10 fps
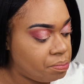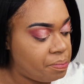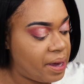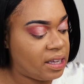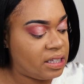
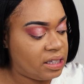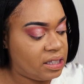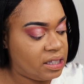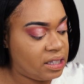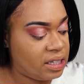makes it
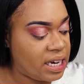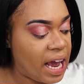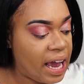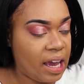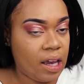
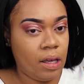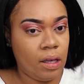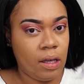stay.